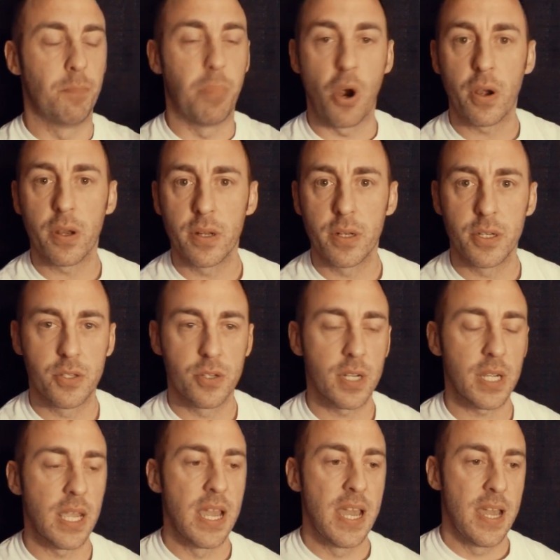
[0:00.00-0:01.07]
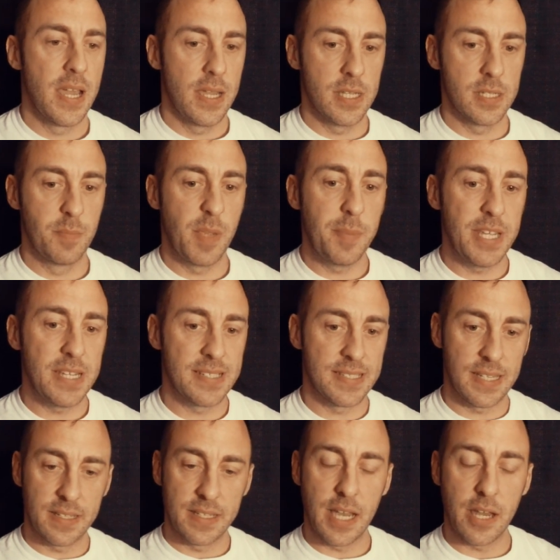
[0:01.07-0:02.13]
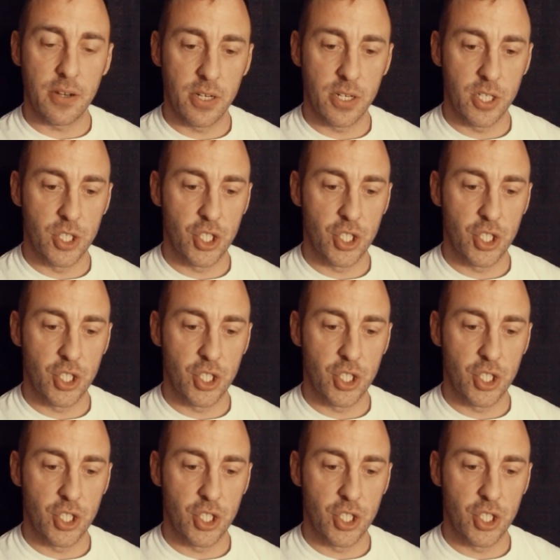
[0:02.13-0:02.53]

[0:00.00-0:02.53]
part of the trick is maybe sit down on a